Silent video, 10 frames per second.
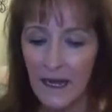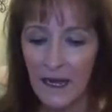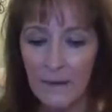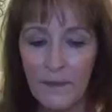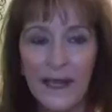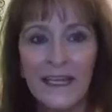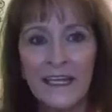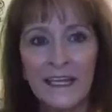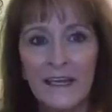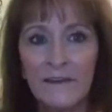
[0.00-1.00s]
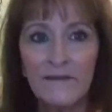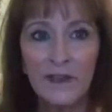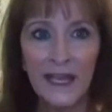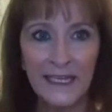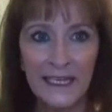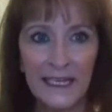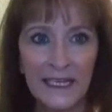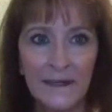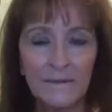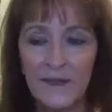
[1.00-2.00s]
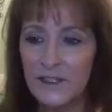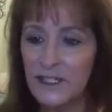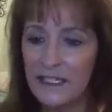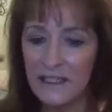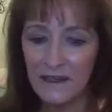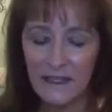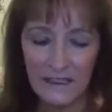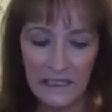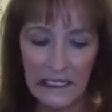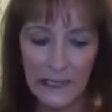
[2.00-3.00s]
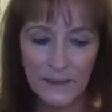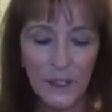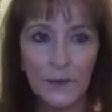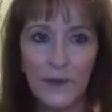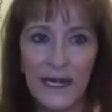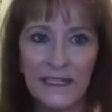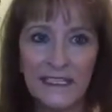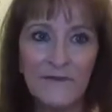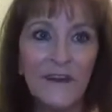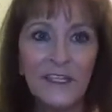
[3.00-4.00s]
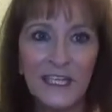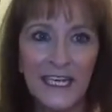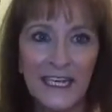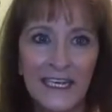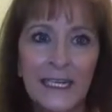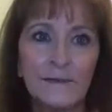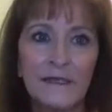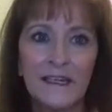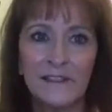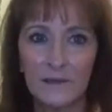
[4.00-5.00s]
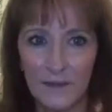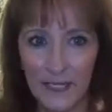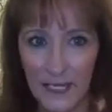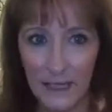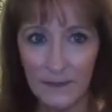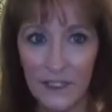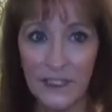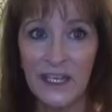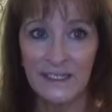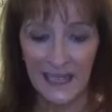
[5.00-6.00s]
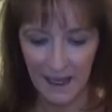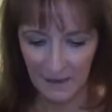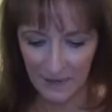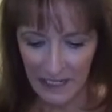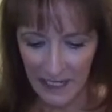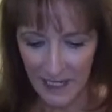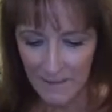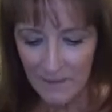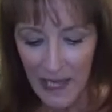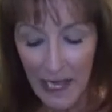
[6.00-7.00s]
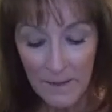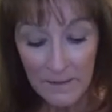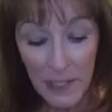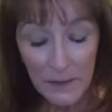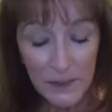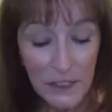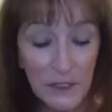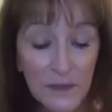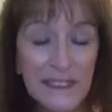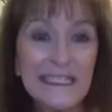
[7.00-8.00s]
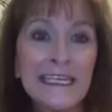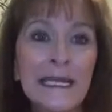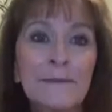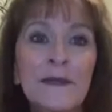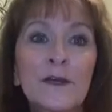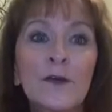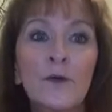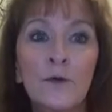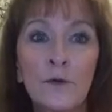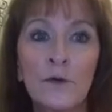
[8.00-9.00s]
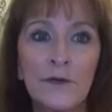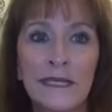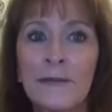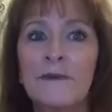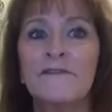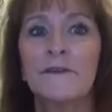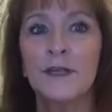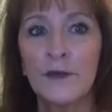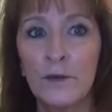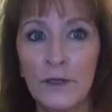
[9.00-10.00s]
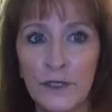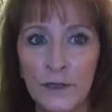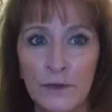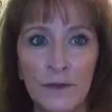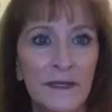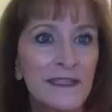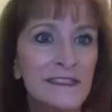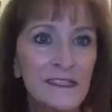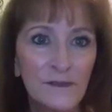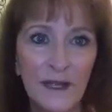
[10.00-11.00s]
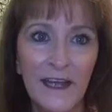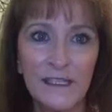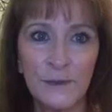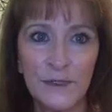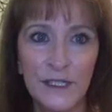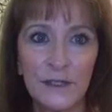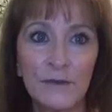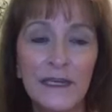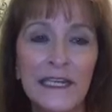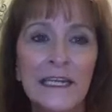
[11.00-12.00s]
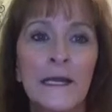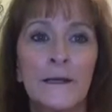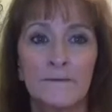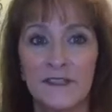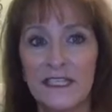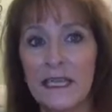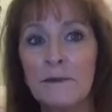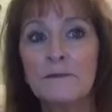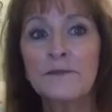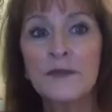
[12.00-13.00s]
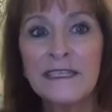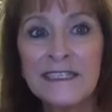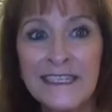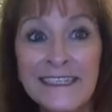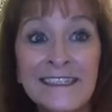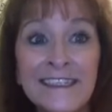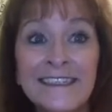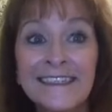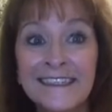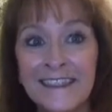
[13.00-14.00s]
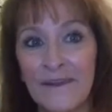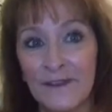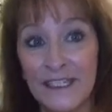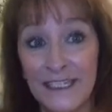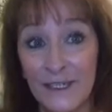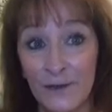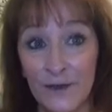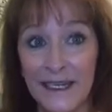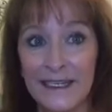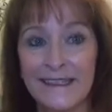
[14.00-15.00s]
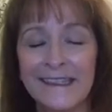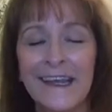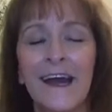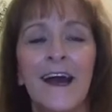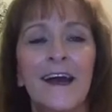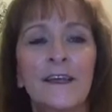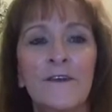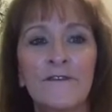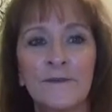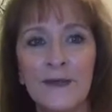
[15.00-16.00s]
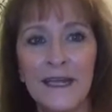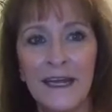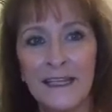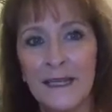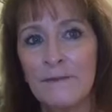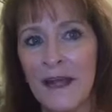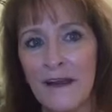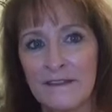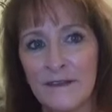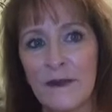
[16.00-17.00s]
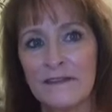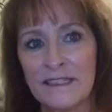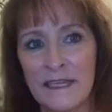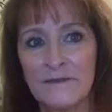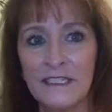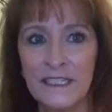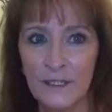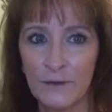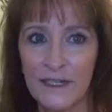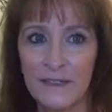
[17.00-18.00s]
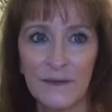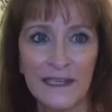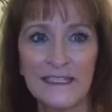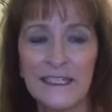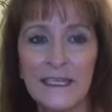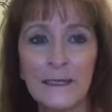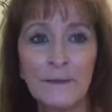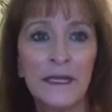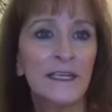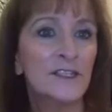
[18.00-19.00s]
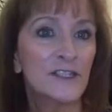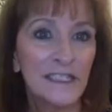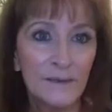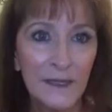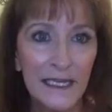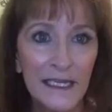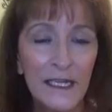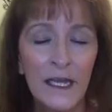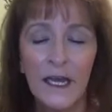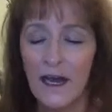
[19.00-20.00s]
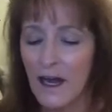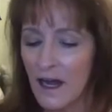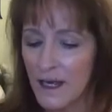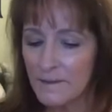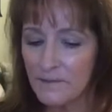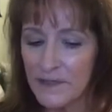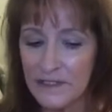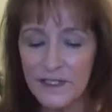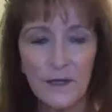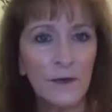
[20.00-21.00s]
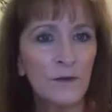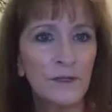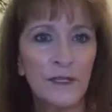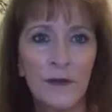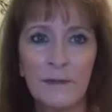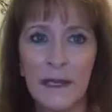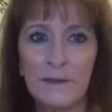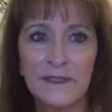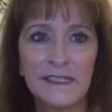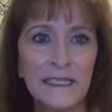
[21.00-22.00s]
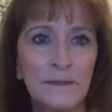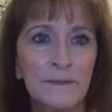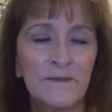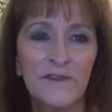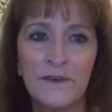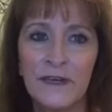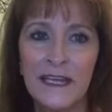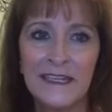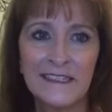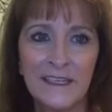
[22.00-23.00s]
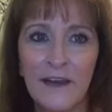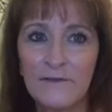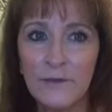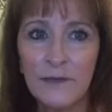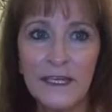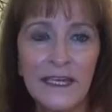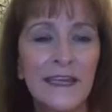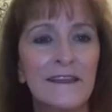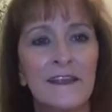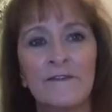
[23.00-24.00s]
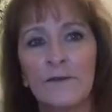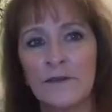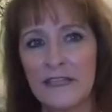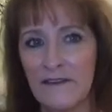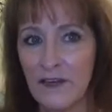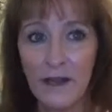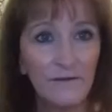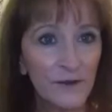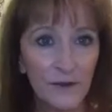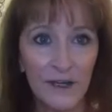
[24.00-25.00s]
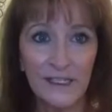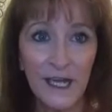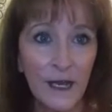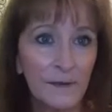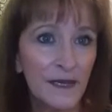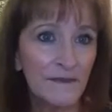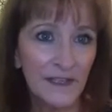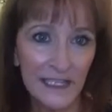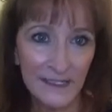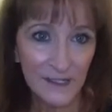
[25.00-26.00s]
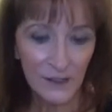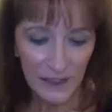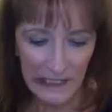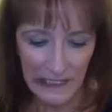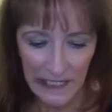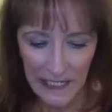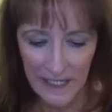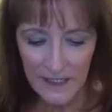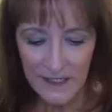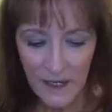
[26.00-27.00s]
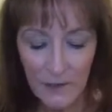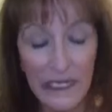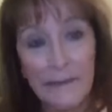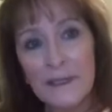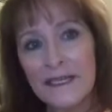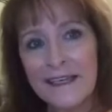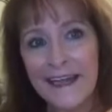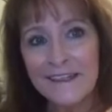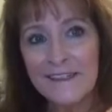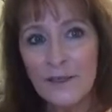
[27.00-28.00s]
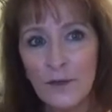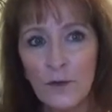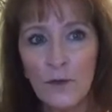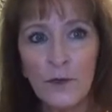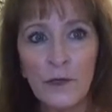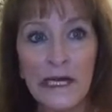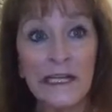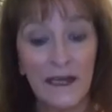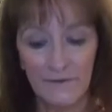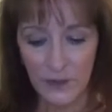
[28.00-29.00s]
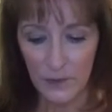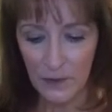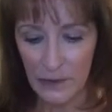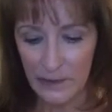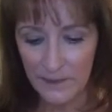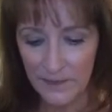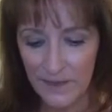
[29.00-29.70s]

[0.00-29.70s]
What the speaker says: by any kind of lighting. It keeps our brains functioning. It keeps us from being able to shut down. Number two is keep it cool. Keep it very cool in your room, and this is what experts agree, is to keep it between 60 to 70 degrees. I know for me, I keep my house around 70 degrees when I sleep. It's just me. So, I'm able to sleep very nice and comfortably, and then of course I have a comforter on top and everything is good. So keep it nice and cool and comfortable.